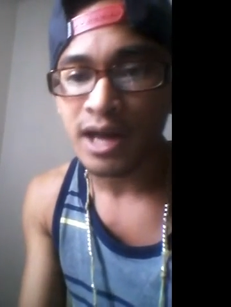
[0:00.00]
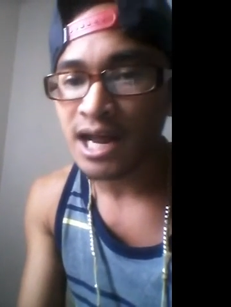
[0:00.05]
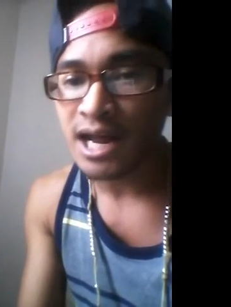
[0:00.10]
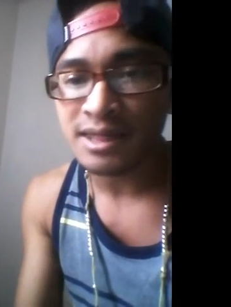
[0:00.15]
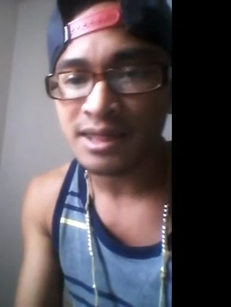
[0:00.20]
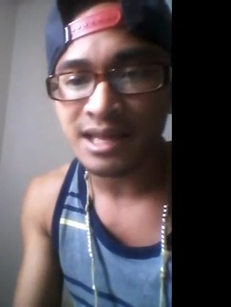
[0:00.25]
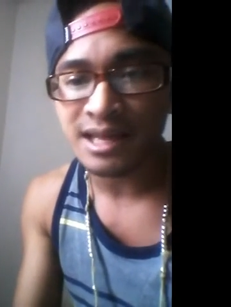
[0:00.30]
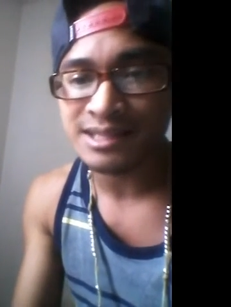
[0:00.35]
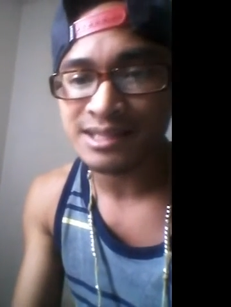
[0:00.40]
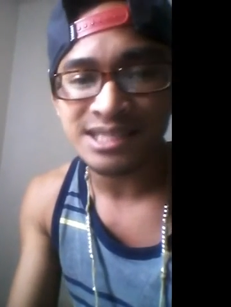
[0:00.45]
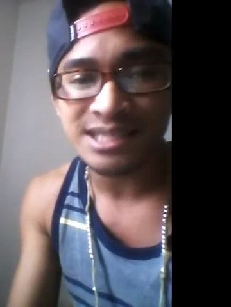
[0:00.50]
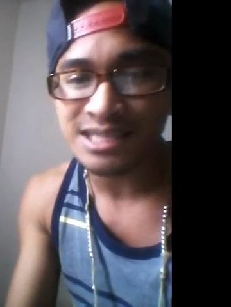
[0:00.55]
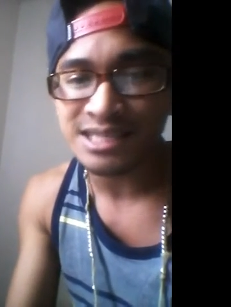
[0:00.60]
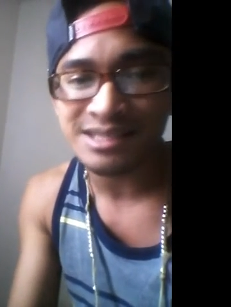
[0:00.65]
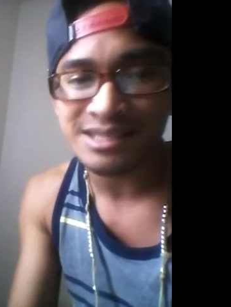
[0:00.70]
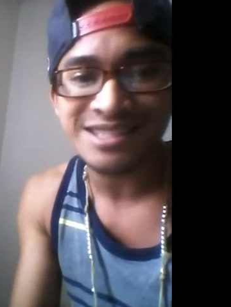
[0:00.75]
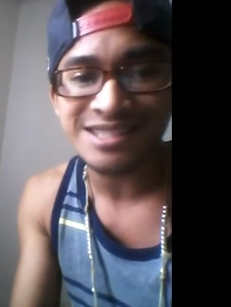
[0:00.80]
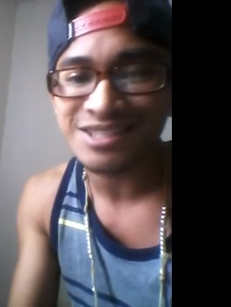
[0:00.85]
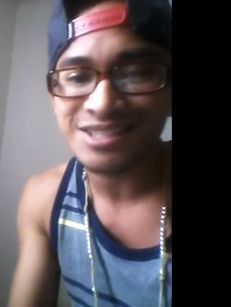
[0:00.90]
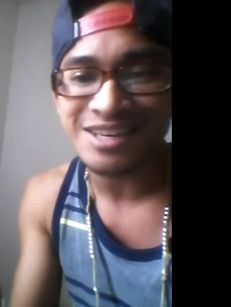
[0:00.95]
And I see
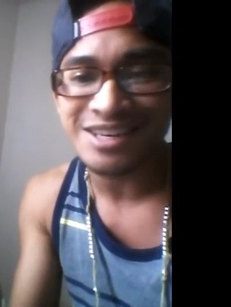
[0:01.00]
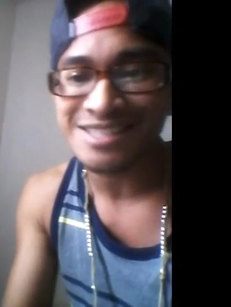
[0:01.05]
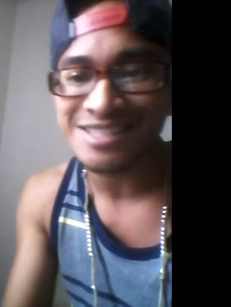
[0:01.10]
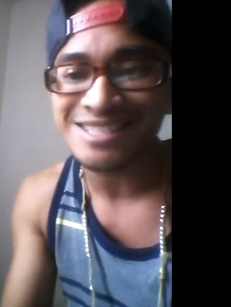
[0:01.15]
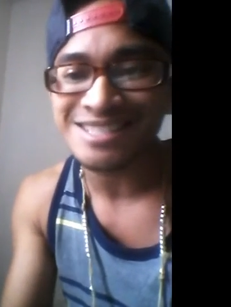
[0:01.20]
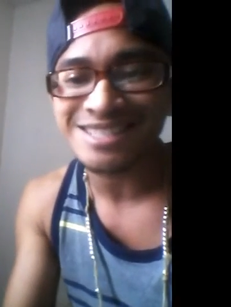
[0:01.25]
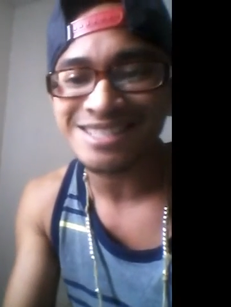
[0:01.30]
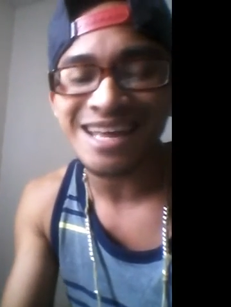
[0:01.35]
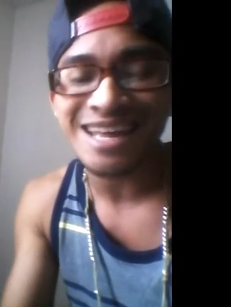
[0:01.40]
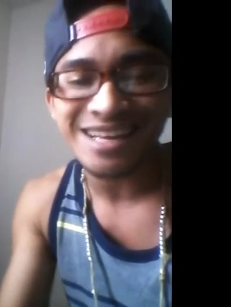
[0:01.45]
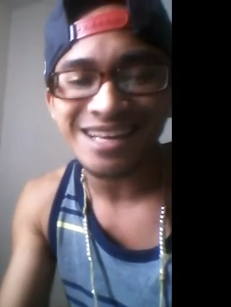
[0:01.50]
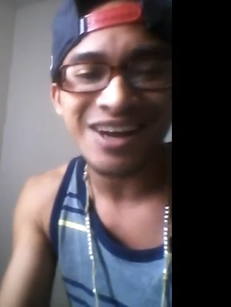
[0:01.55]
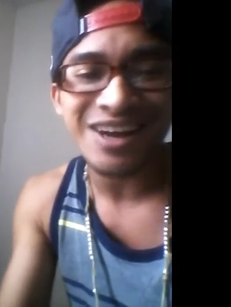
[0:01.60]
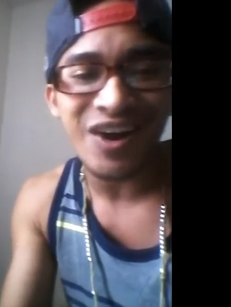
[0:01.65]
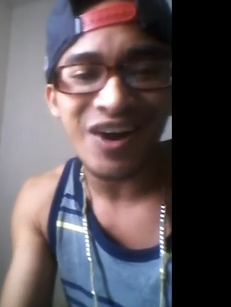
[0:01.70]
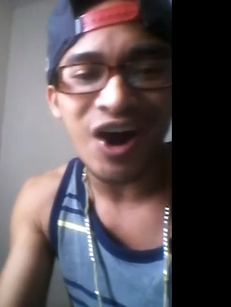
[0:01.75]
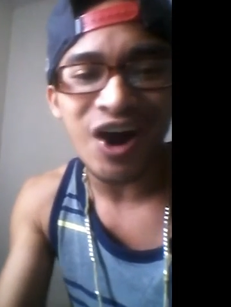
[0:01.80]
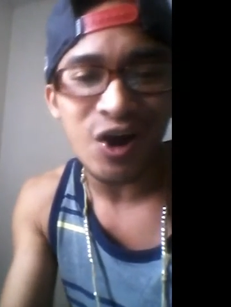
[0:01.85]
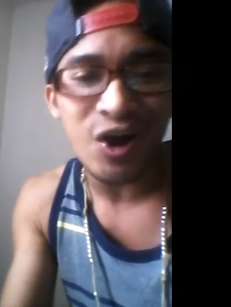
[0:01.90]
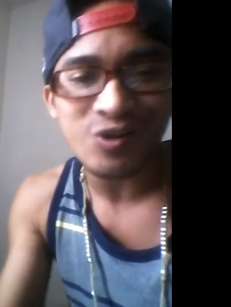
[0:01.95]
the star just like
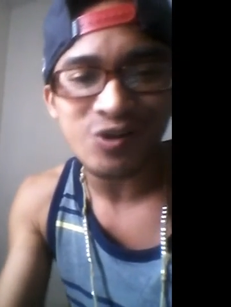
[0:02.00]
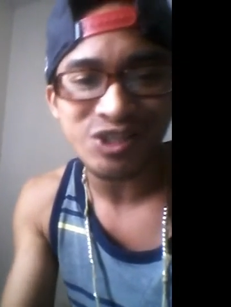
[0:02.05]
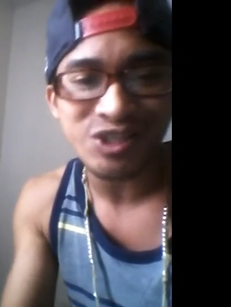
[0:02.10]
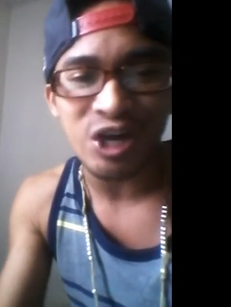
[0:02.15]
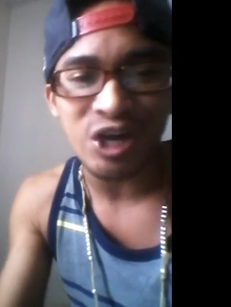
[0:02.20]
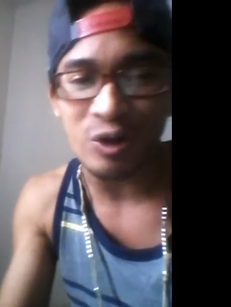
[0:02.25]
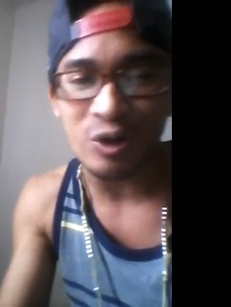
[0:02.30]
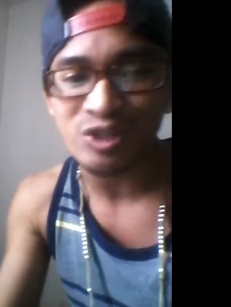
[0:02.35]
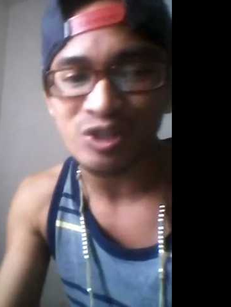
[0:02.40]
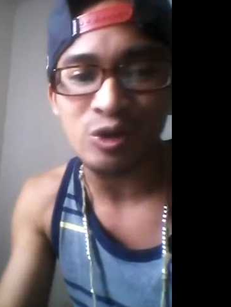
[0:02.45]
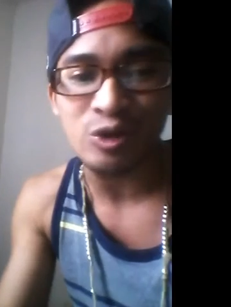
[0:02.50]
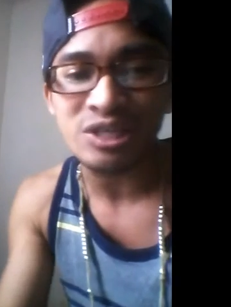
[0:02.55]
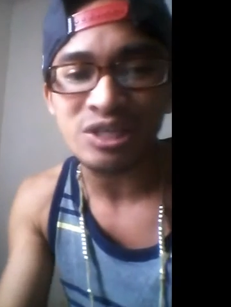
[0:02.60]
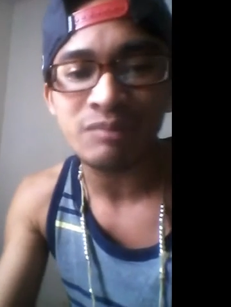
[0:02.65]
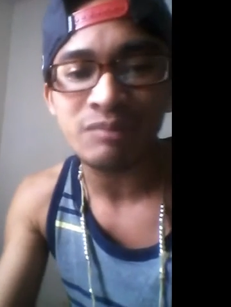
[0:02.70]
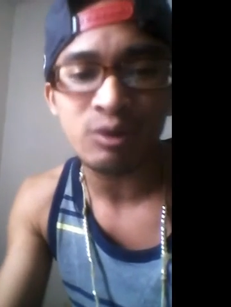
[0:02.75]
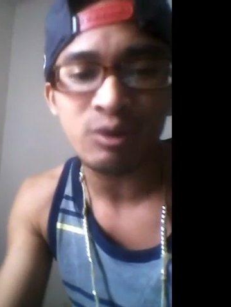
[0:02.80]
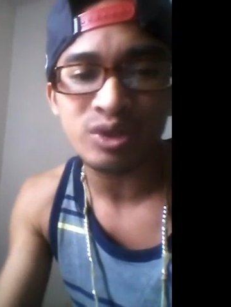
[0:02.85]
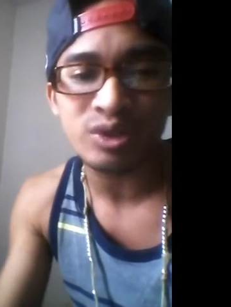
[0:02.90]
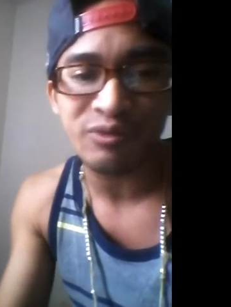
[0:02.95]
a horoscope. So
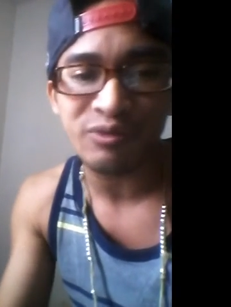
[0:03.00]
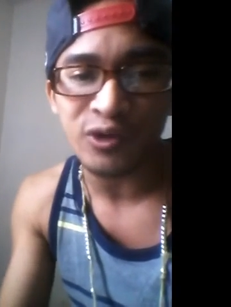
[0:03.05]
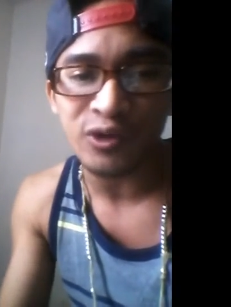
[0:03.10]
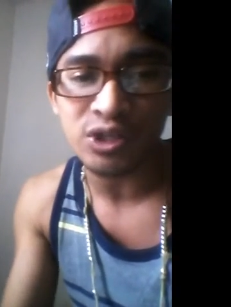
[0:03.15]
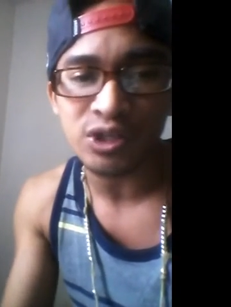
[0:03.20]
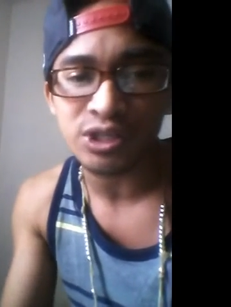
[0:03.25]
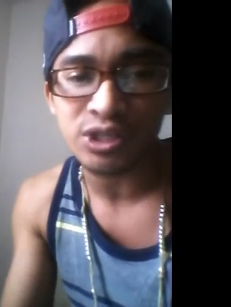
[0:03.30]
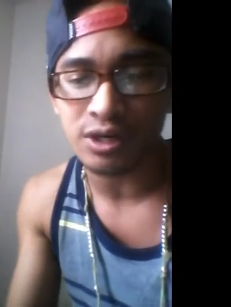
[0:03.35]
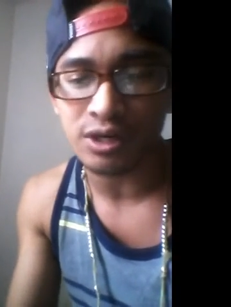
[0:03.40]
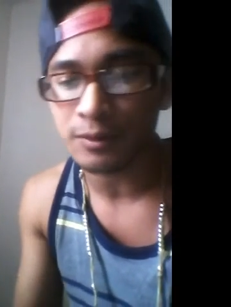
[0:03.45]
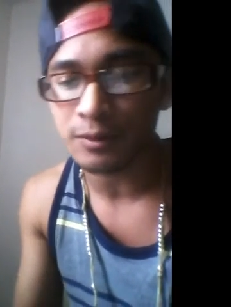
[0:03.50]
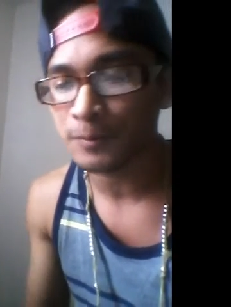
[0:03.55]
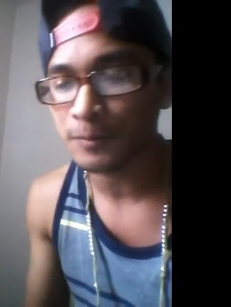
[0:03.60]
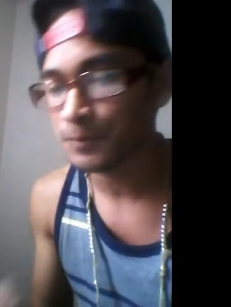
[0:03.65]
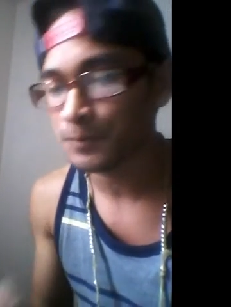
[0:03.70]
tell me what's future.